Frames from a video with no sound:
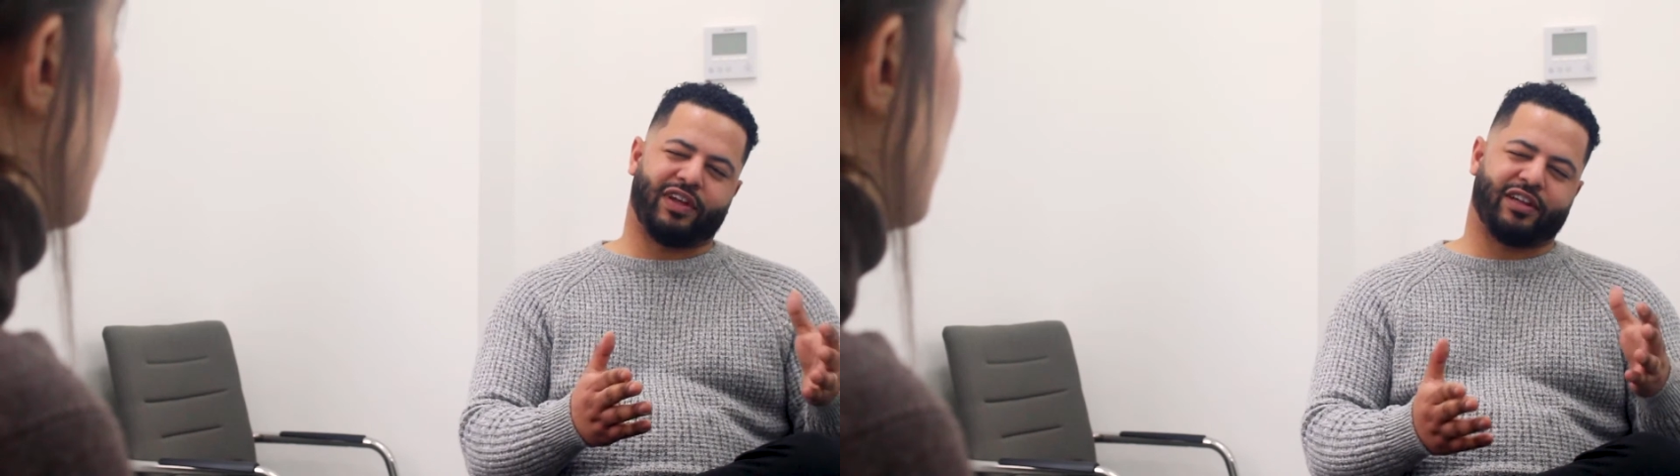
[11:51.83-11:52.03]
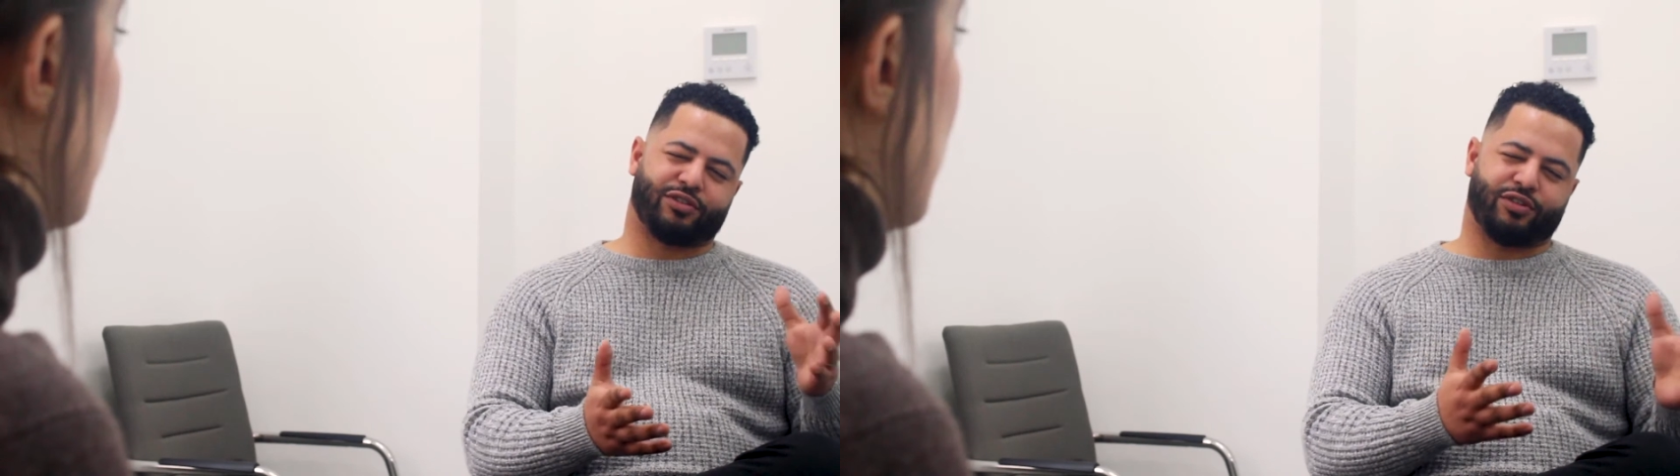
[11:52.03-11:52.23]

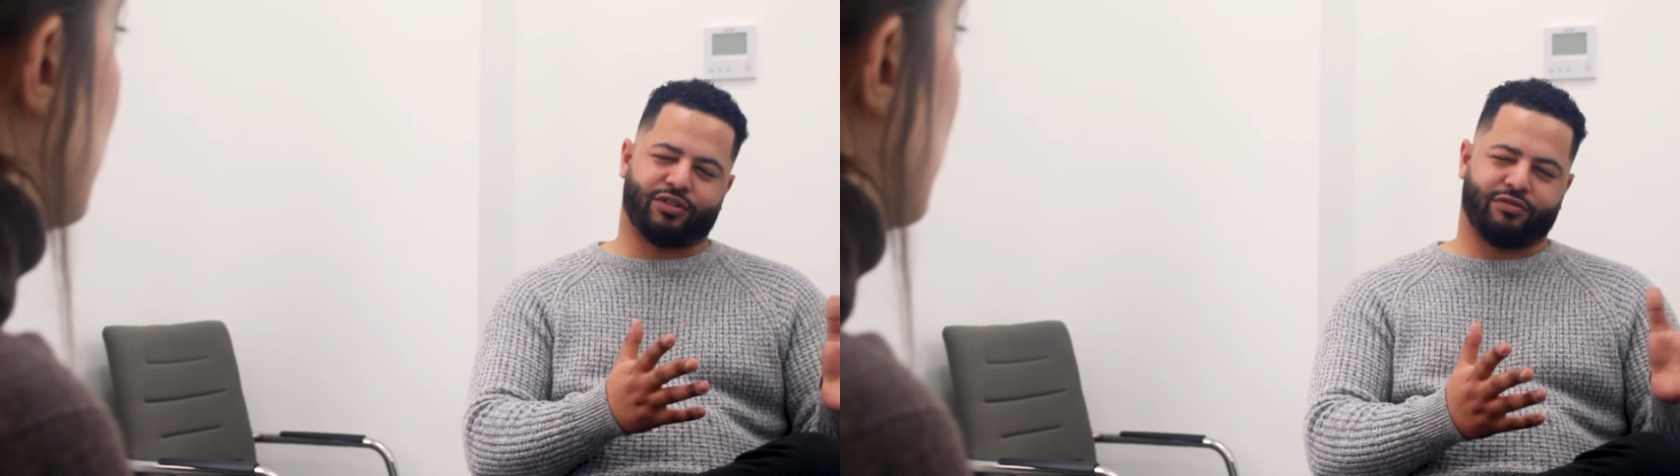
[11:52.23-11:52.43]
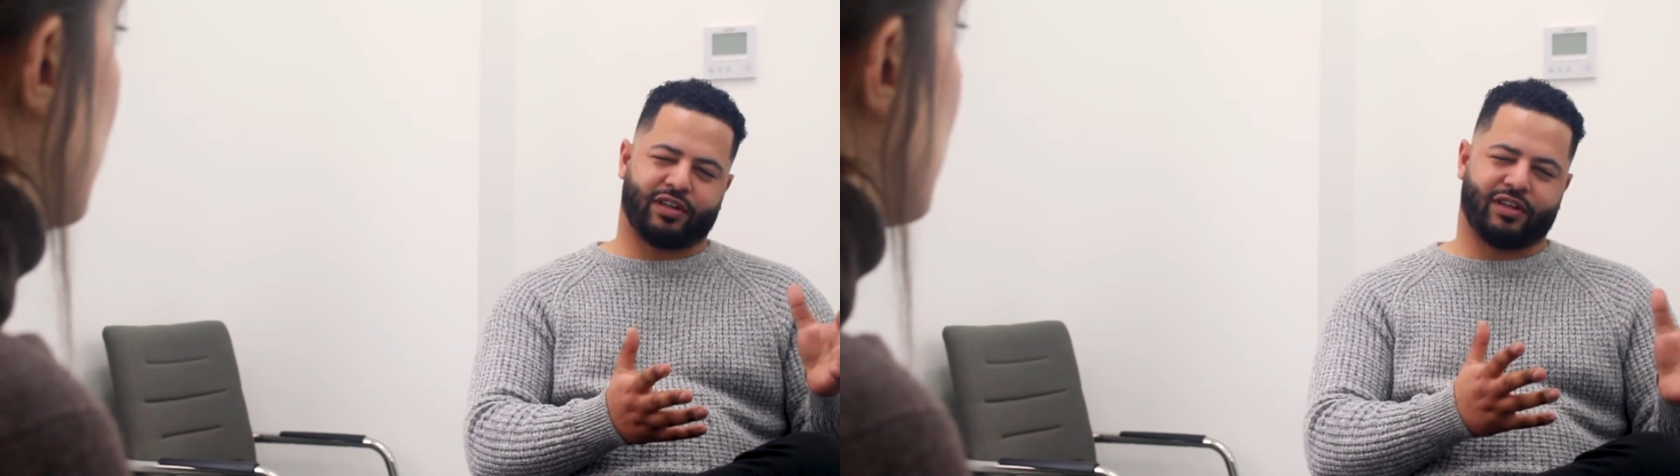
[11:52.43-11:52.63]

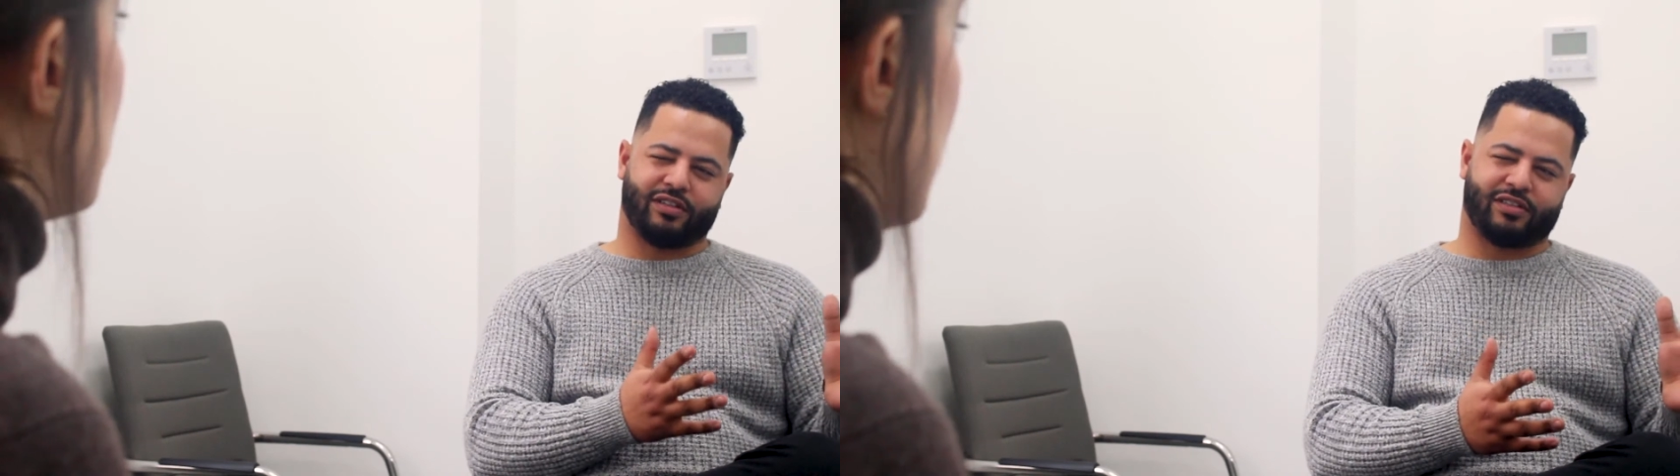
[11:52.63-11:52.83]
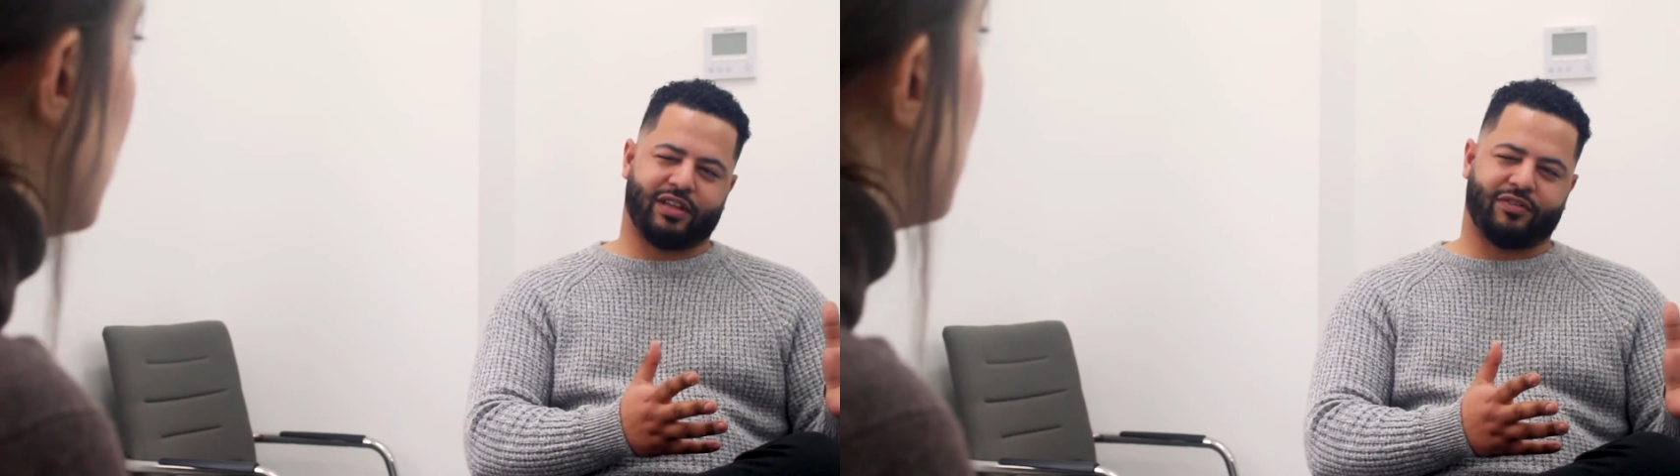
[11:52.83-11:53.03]
extracurricular
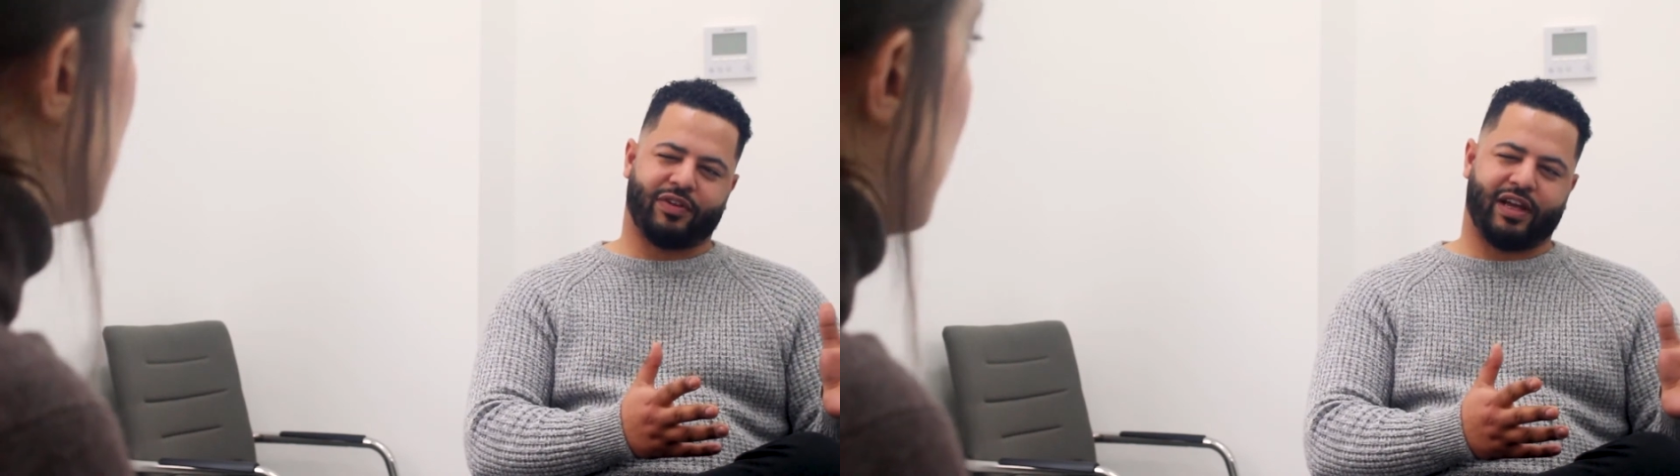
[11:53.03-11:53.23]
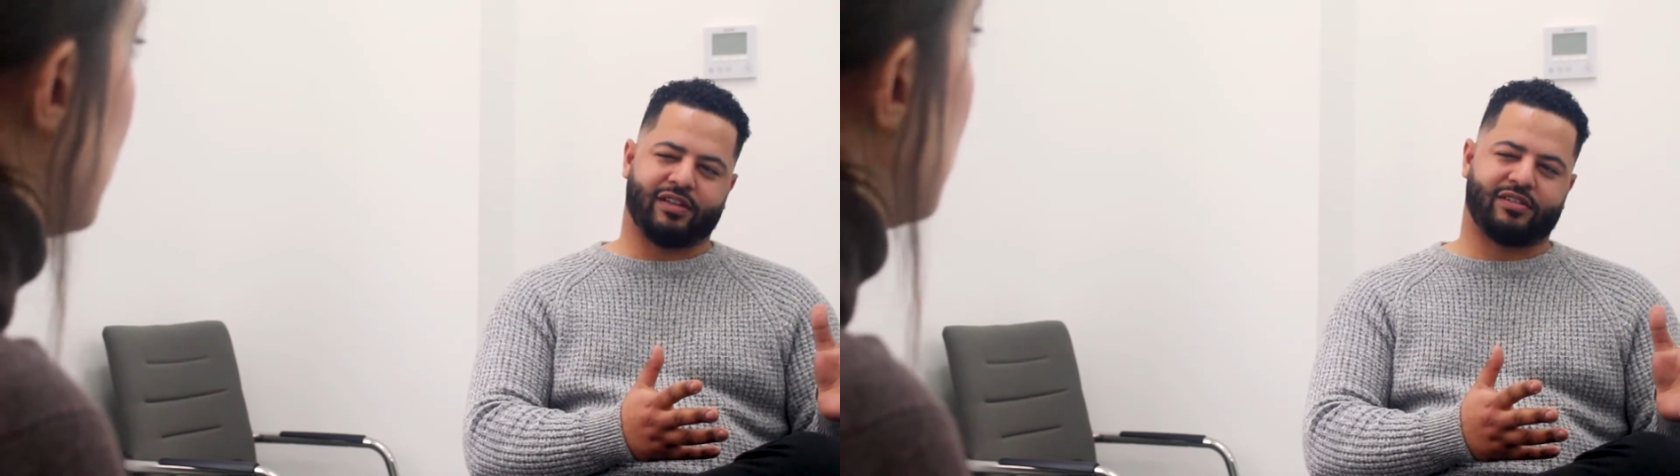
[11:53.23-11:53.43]
stuff
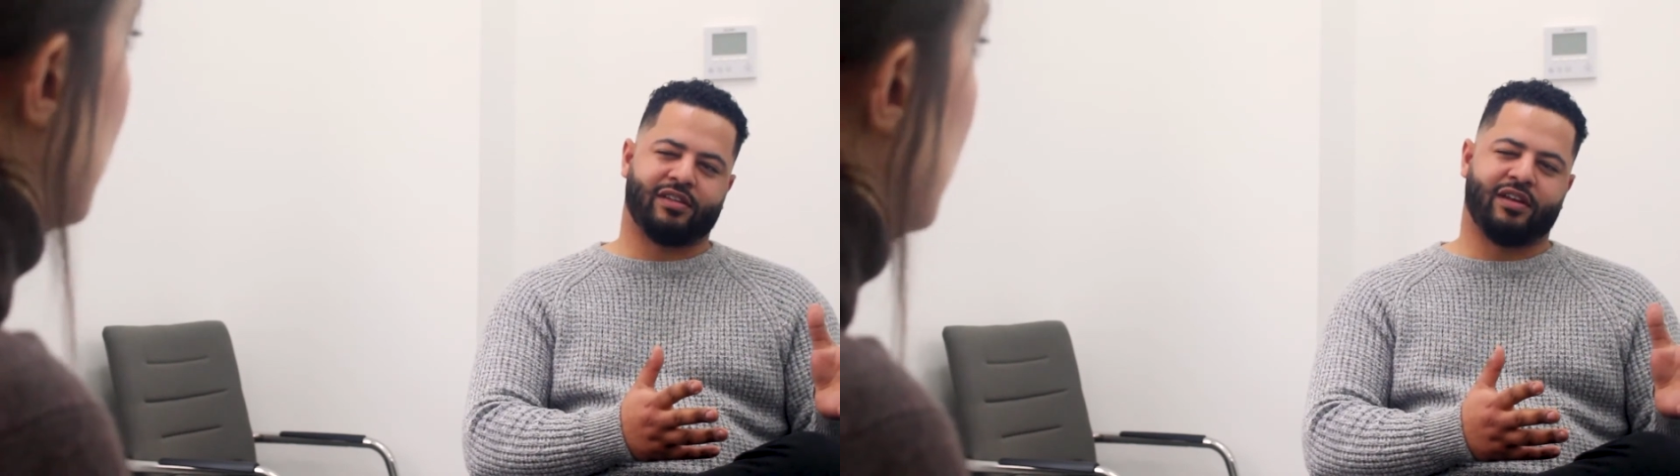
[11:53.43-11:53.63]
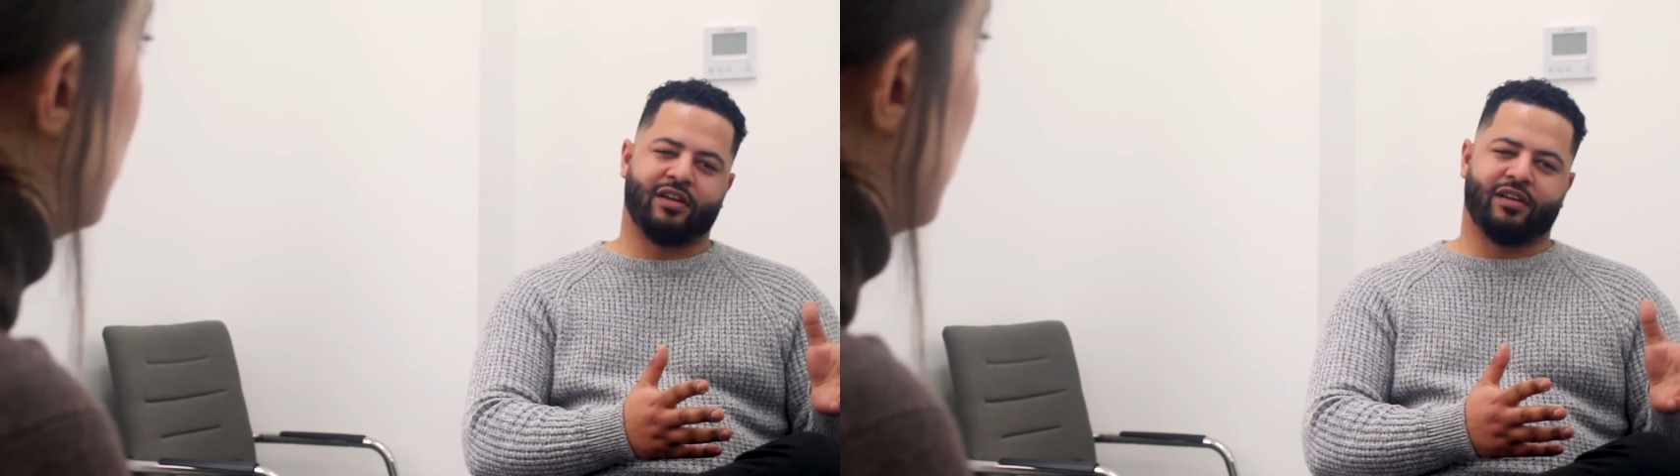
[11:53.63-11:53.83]
as